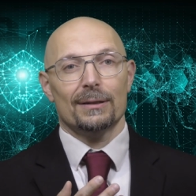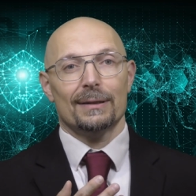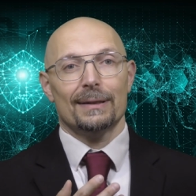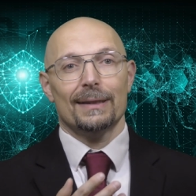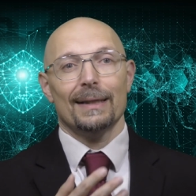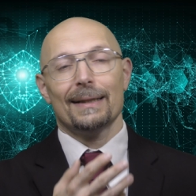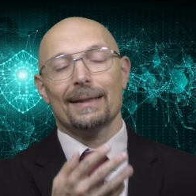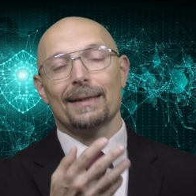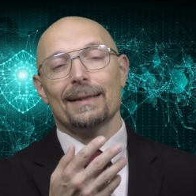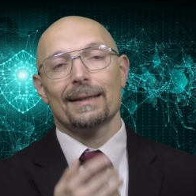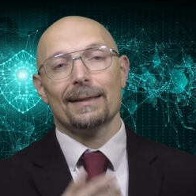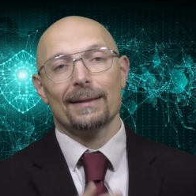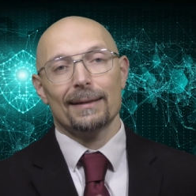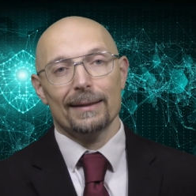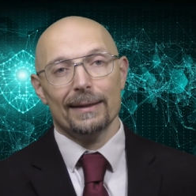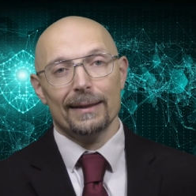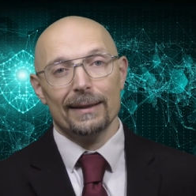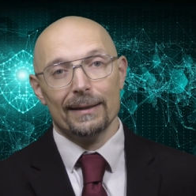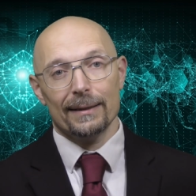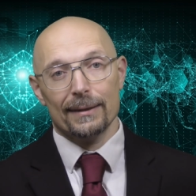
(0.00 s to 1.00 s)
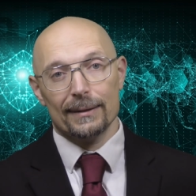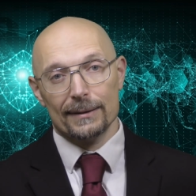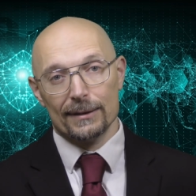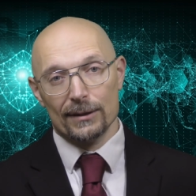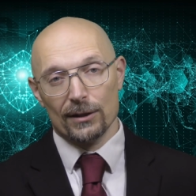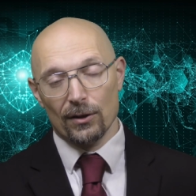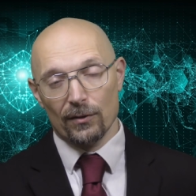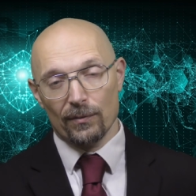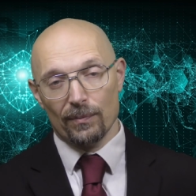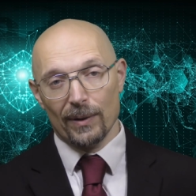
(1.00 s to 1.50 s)
technical innards
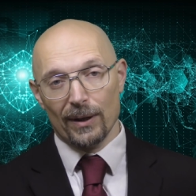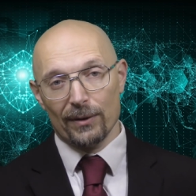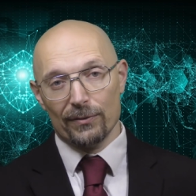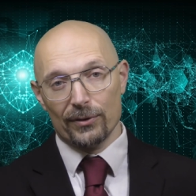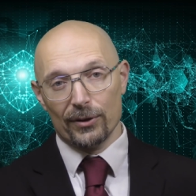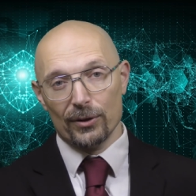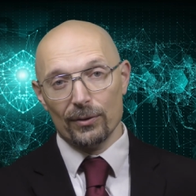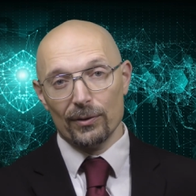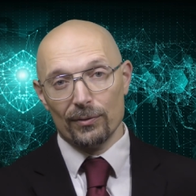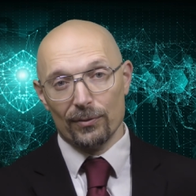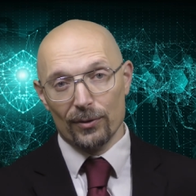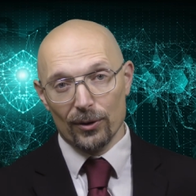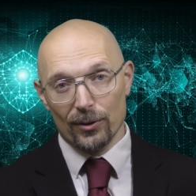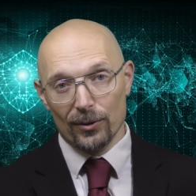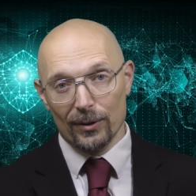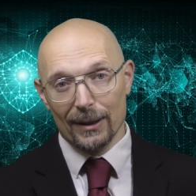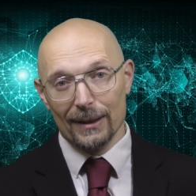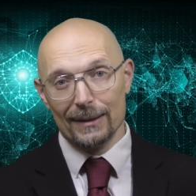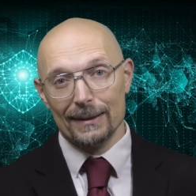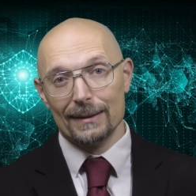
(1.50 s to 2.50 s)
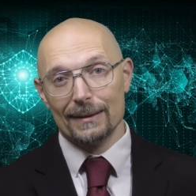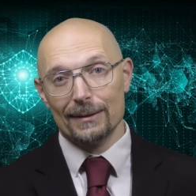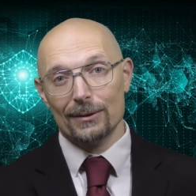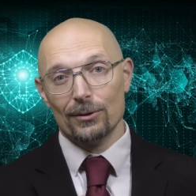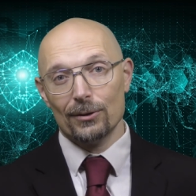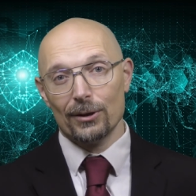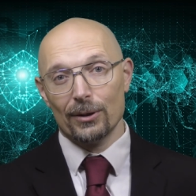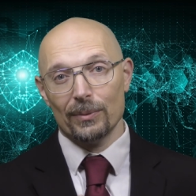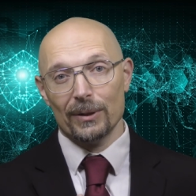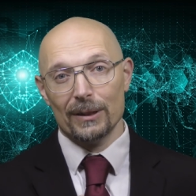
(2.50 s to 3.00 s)
of buffer overflow, let's
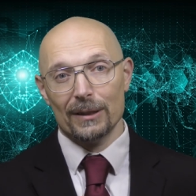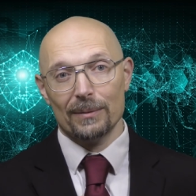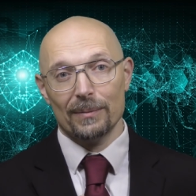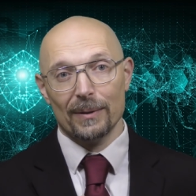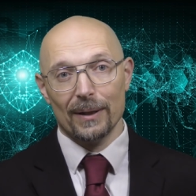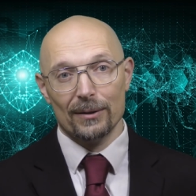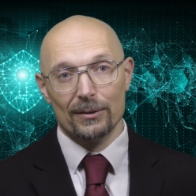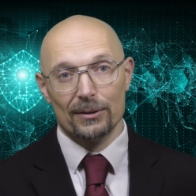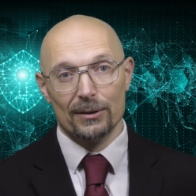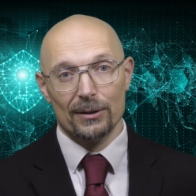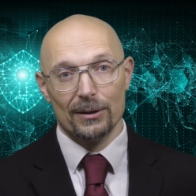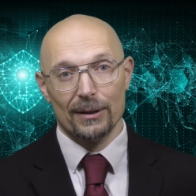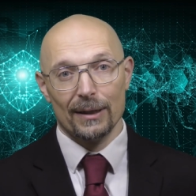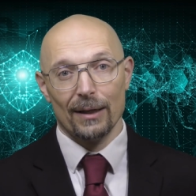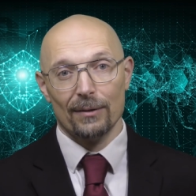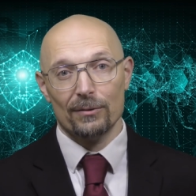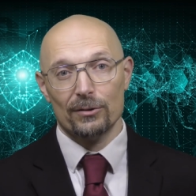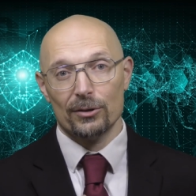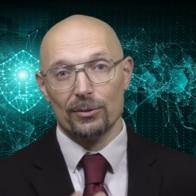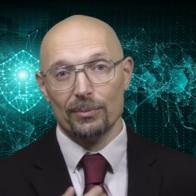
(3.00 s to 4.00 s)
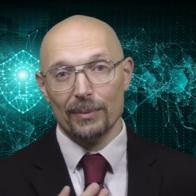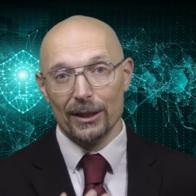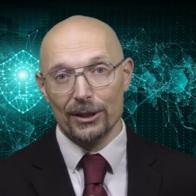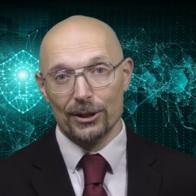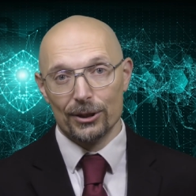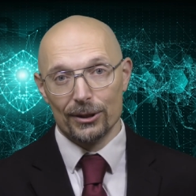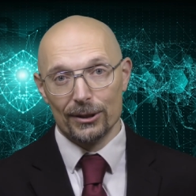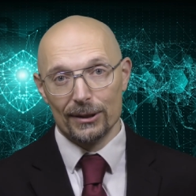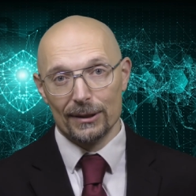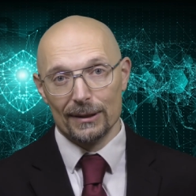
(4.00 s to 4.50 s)
talk a bit about
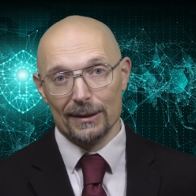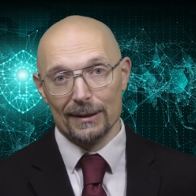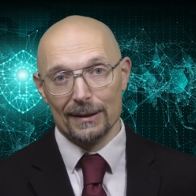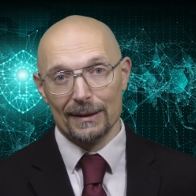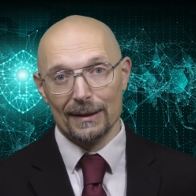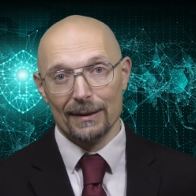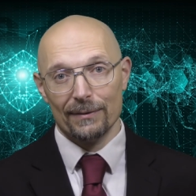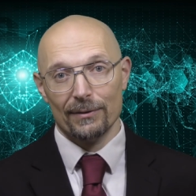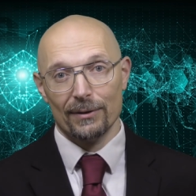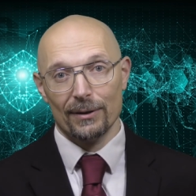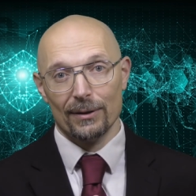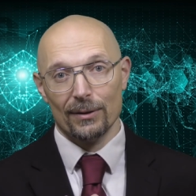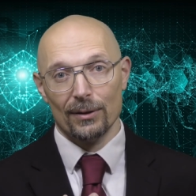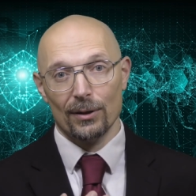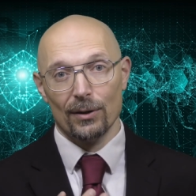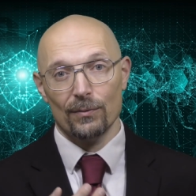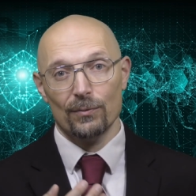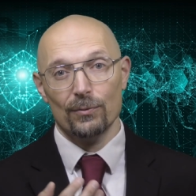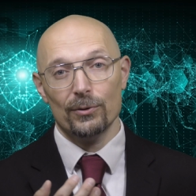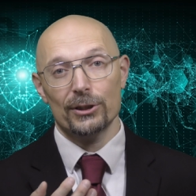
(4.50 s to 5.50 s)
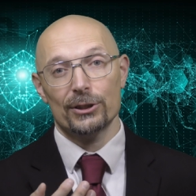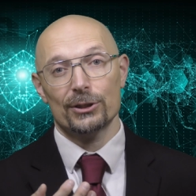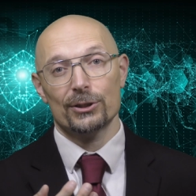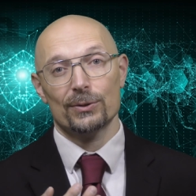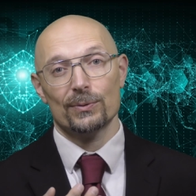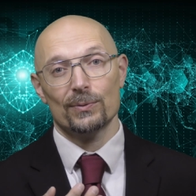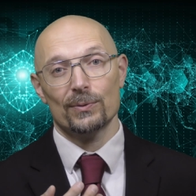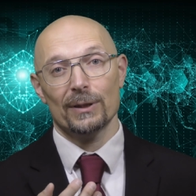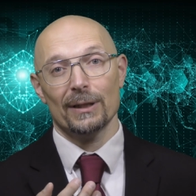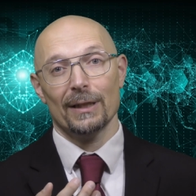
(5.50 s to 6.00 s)
countermeasures, several of
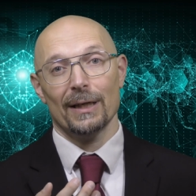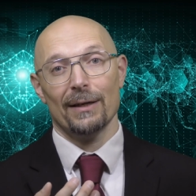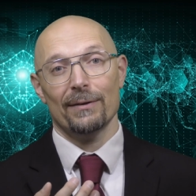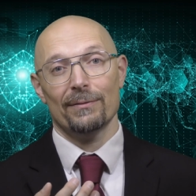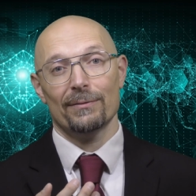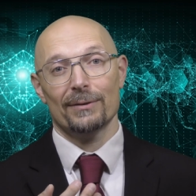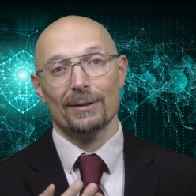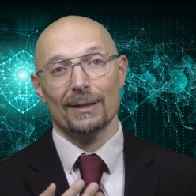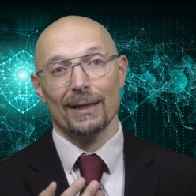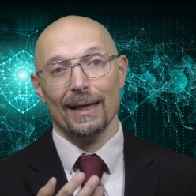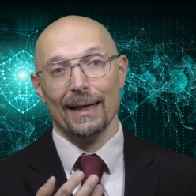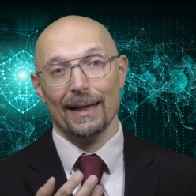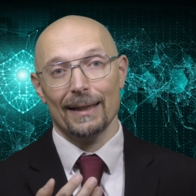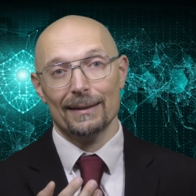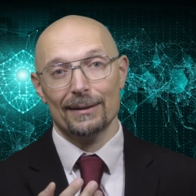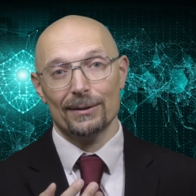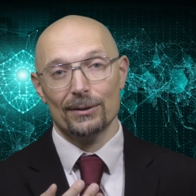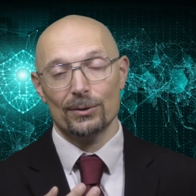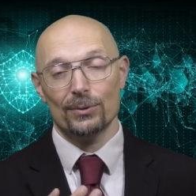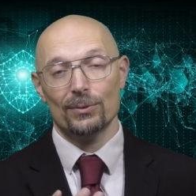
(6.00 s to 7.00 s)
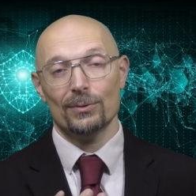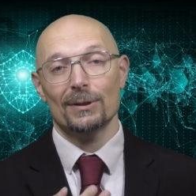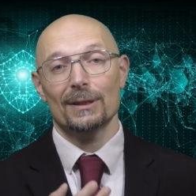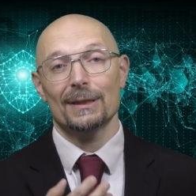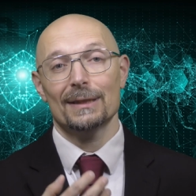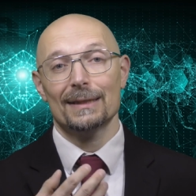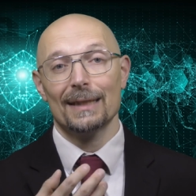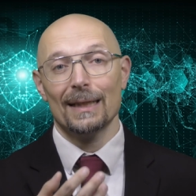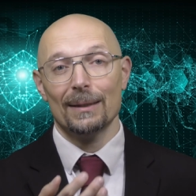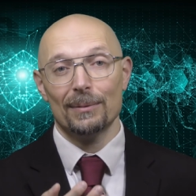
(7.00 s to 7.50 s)
which we have had to
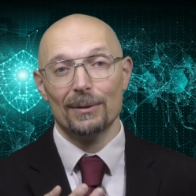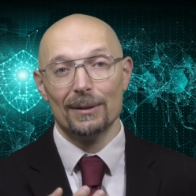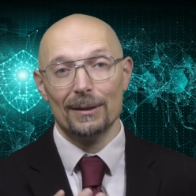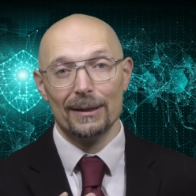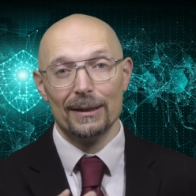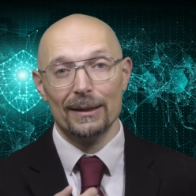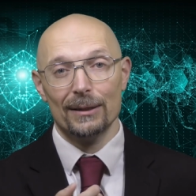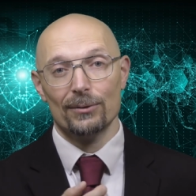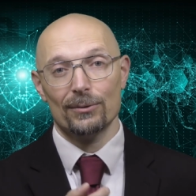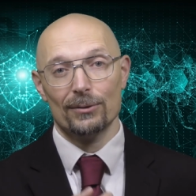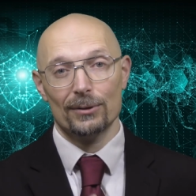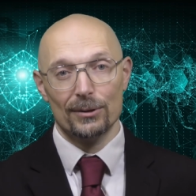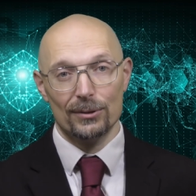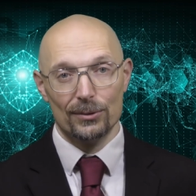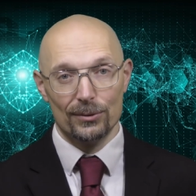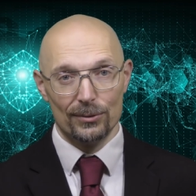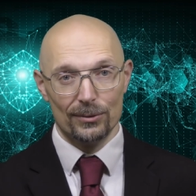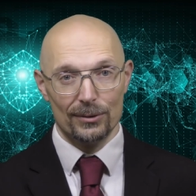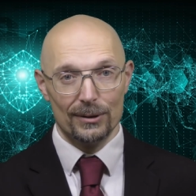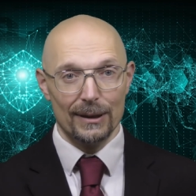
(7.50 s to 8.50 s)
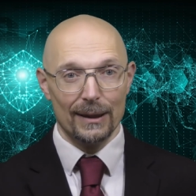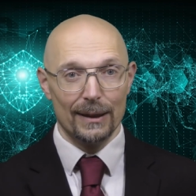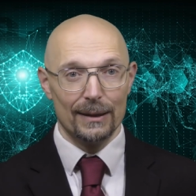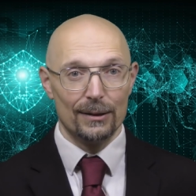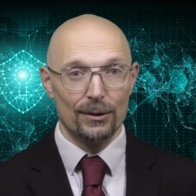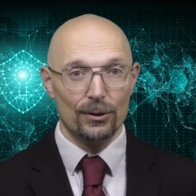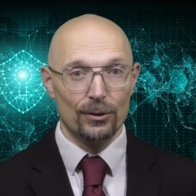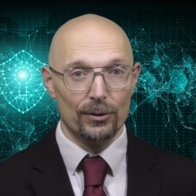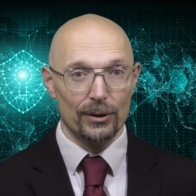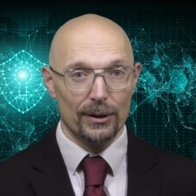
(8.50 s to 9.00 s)
disable in order to
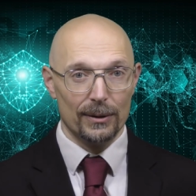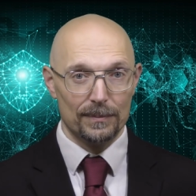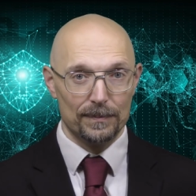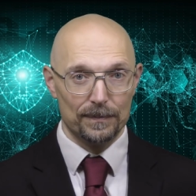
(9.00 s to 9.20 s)
get going.